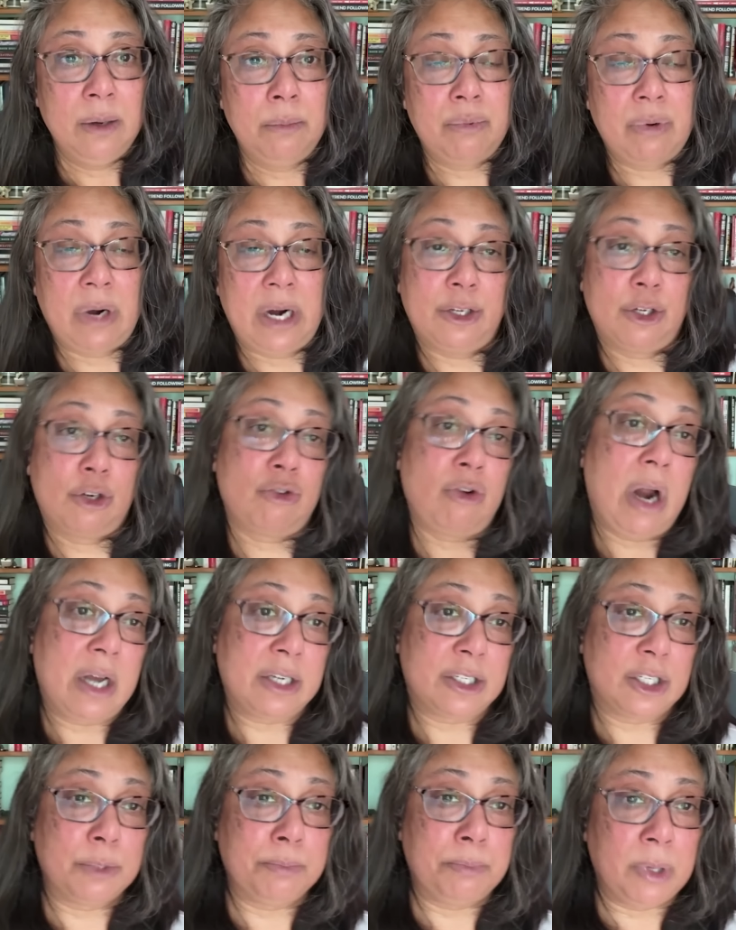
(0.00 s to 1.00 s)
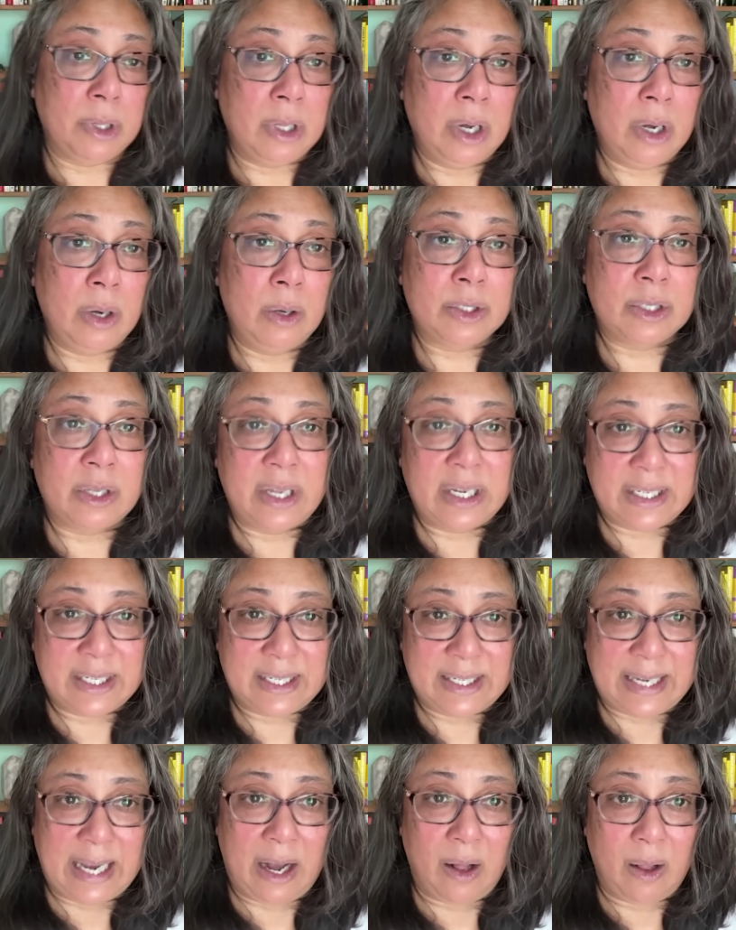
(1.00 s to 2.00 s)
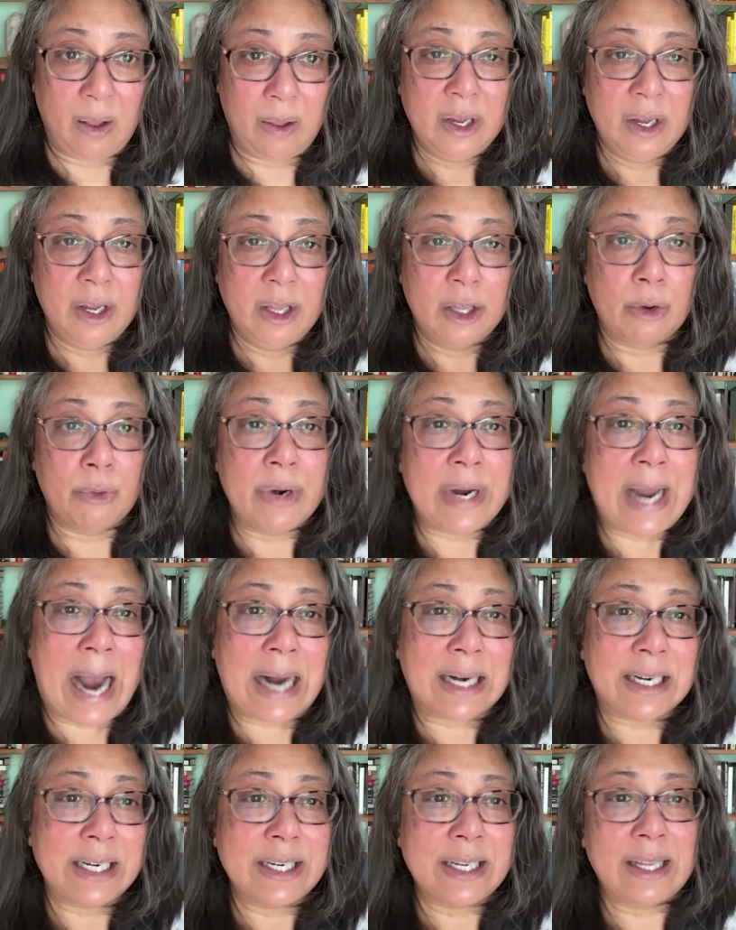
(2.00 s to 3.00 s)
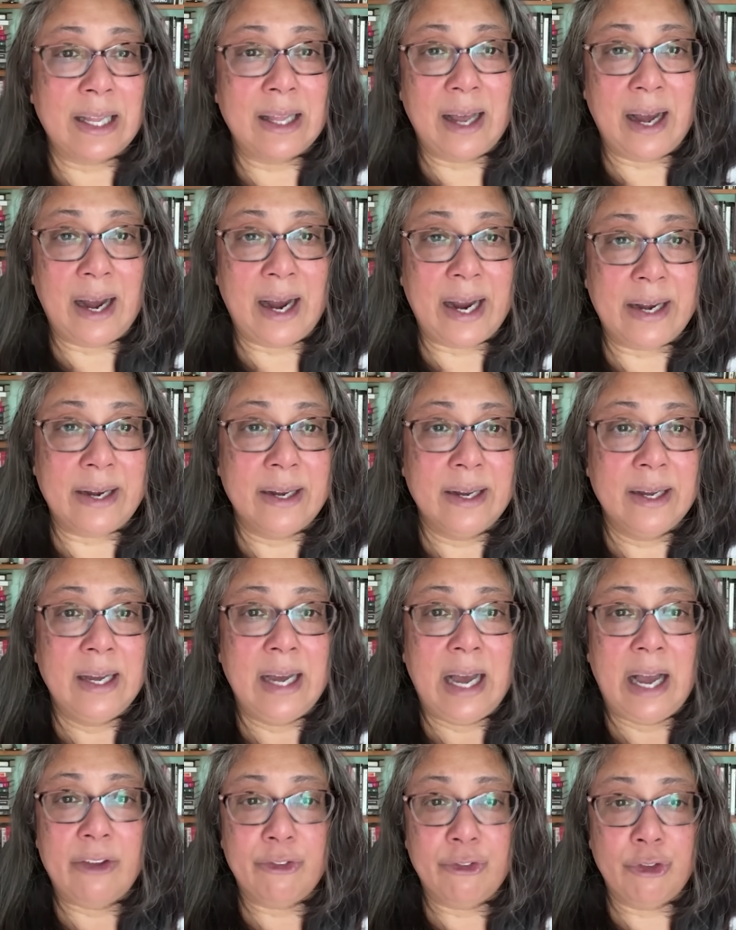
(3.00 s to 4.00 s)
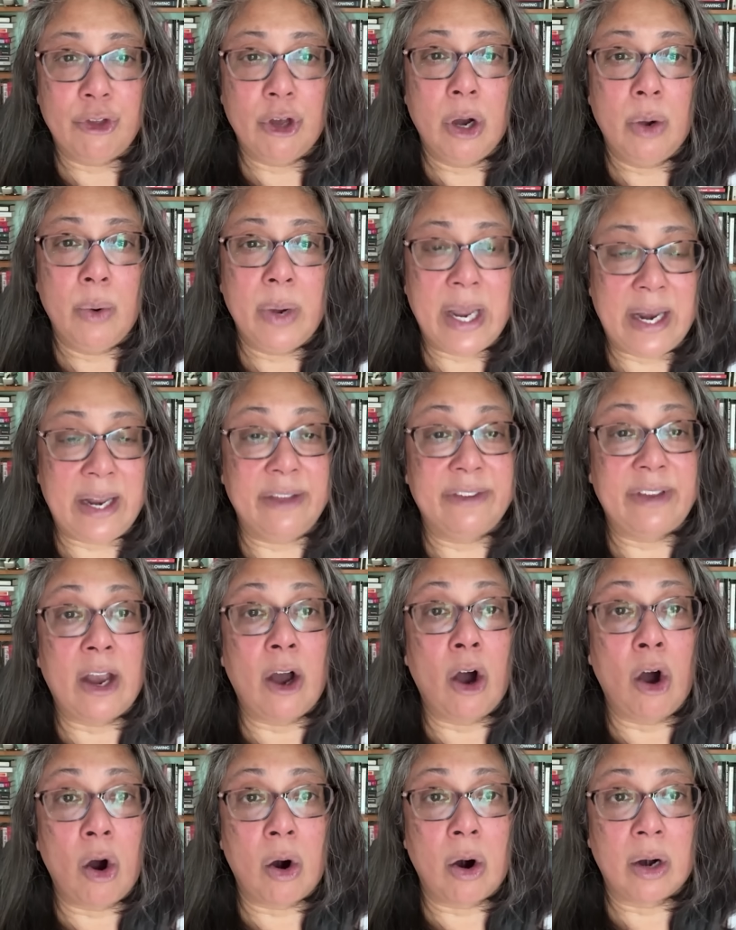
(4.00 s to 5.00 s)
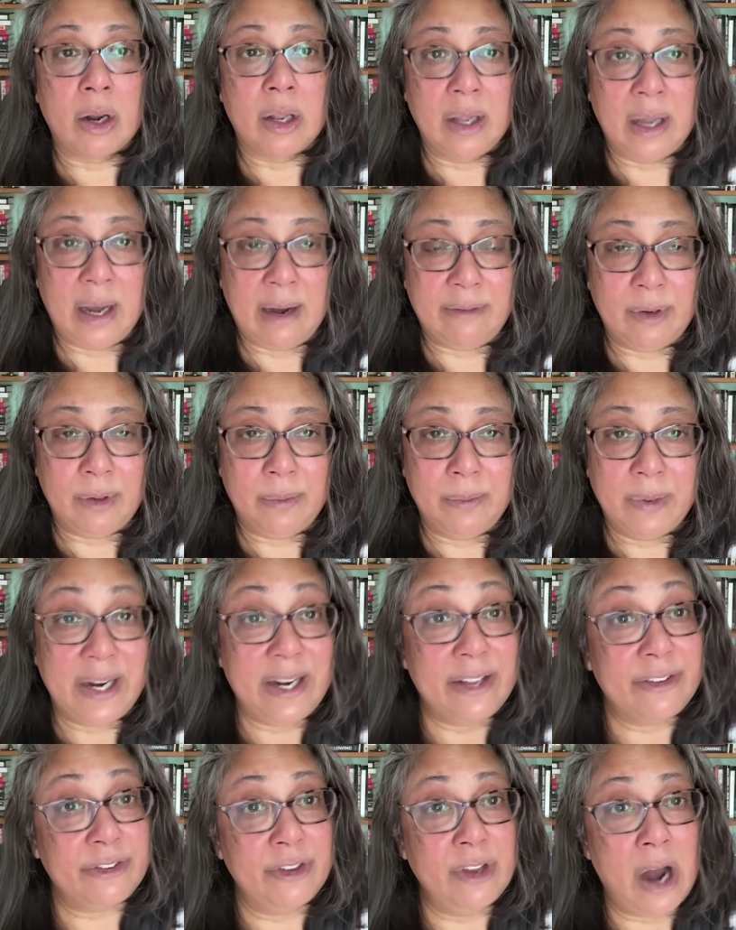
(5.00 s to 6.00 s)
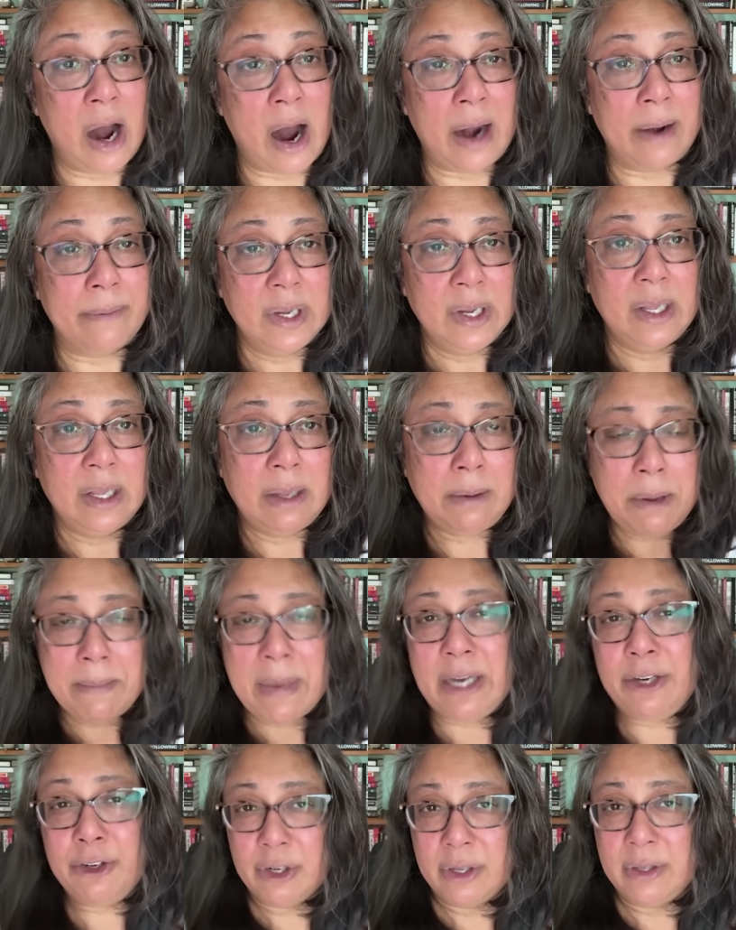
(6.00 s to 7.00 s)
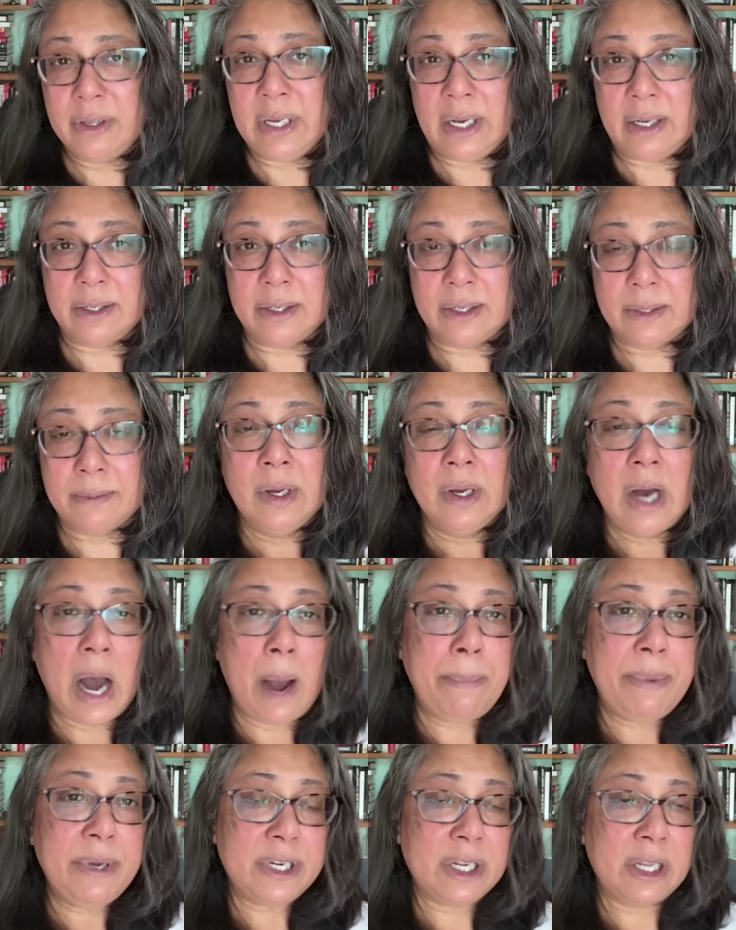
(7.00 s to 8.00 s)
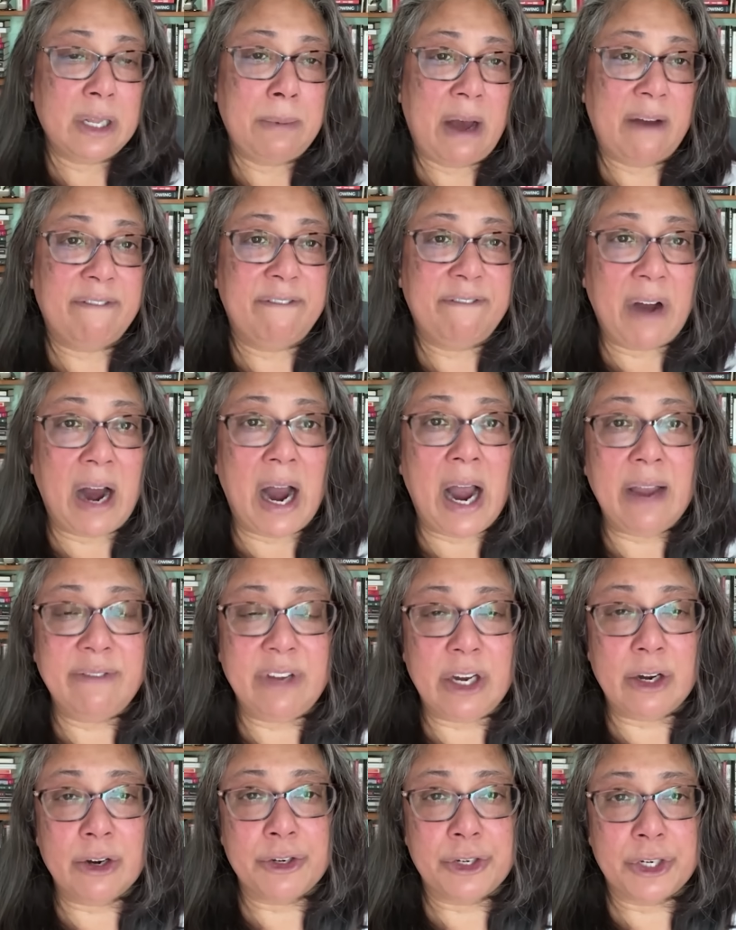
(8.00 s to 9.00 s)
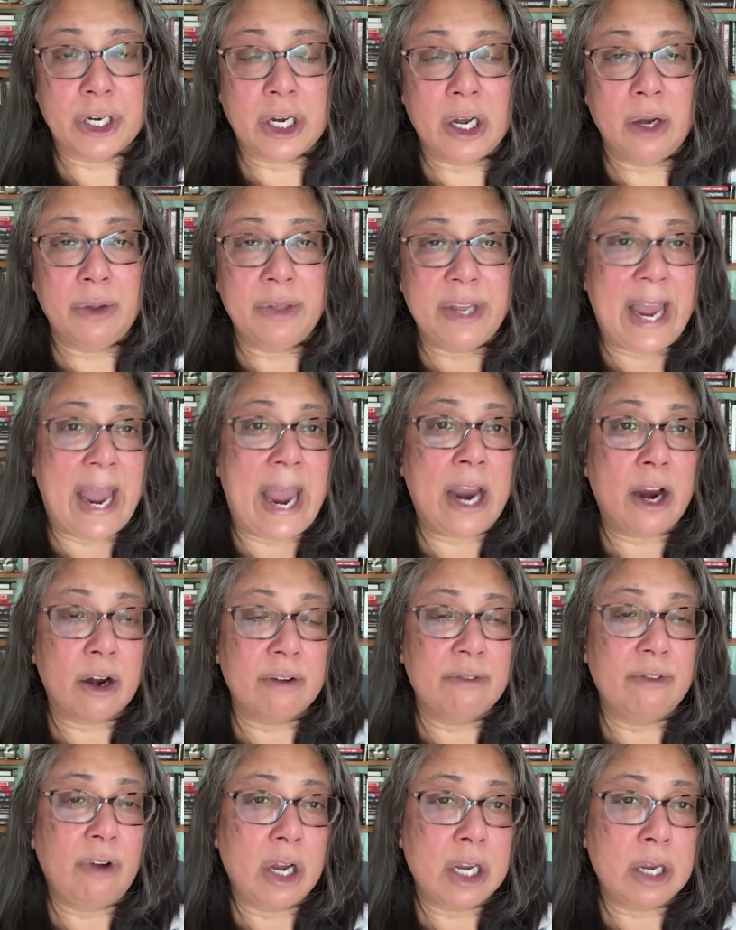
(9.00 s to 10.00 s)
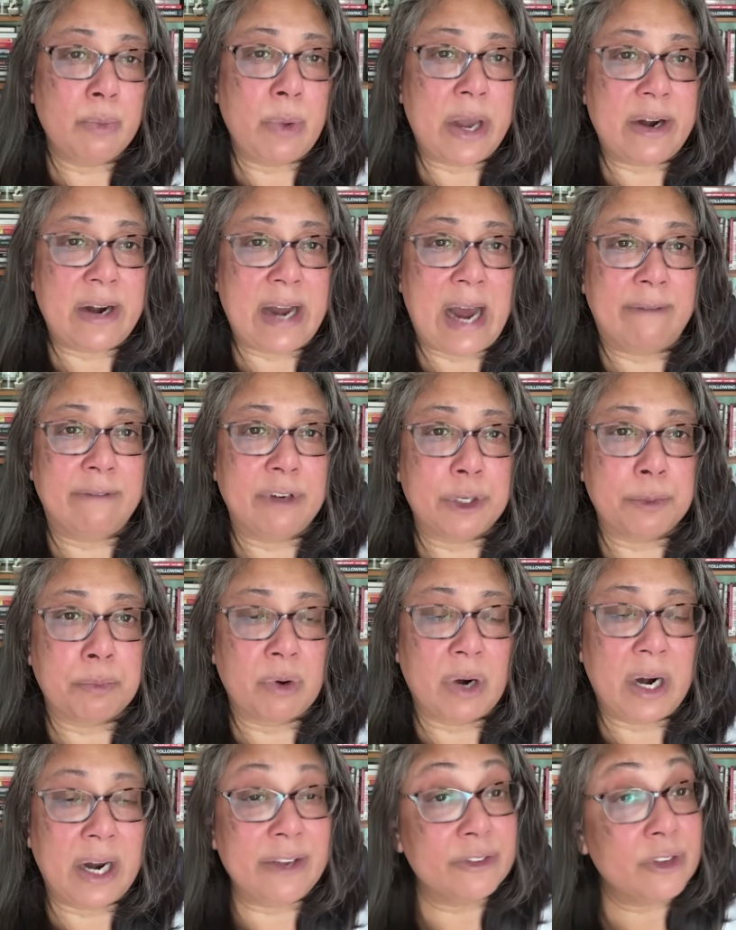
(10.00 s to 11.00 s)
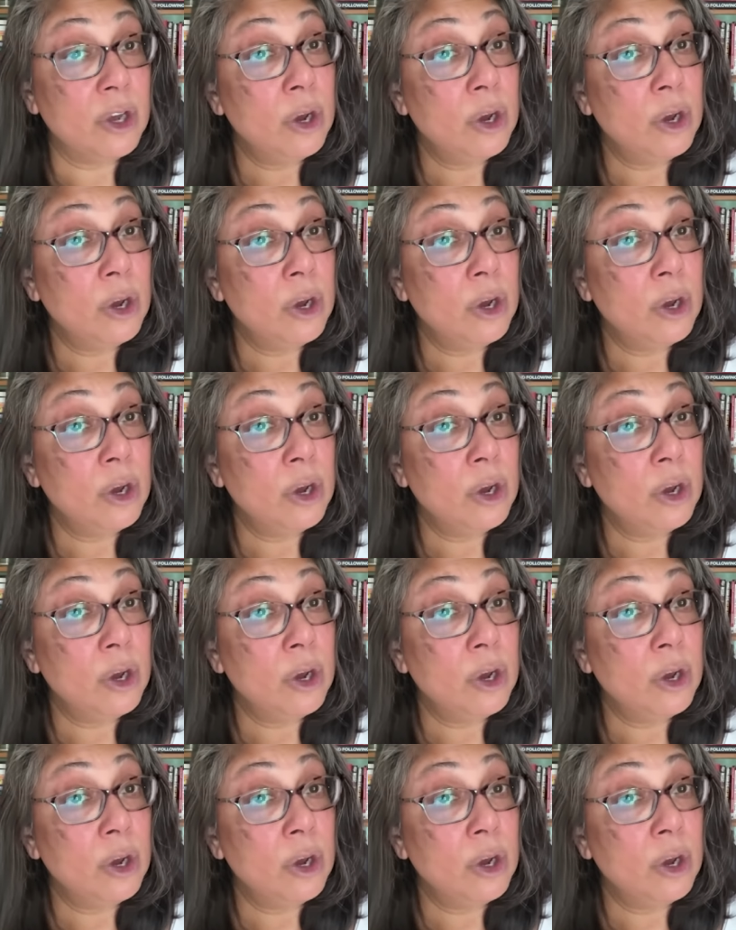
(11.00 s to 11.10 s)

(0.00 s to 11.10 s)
Price crosses below, so they sell. They're reacting to the line as though it is a hard level, and it's not. Let me mention this. Up until about 5 years ago, the anchored volume-weighted average price